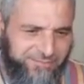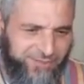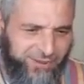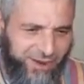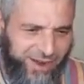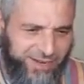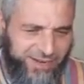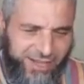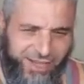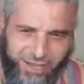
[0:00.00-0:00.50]

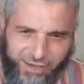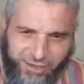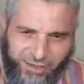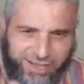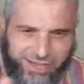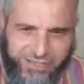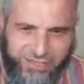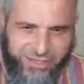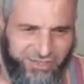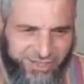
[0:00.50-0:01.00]
Right? You
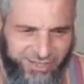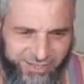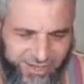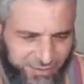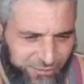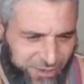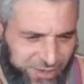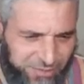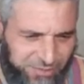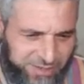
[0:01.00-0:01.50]
can share
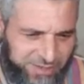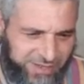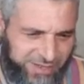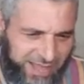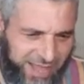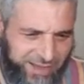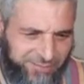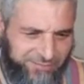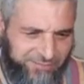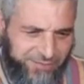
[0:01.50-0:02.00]
some with me
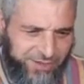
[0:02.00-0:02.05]
today.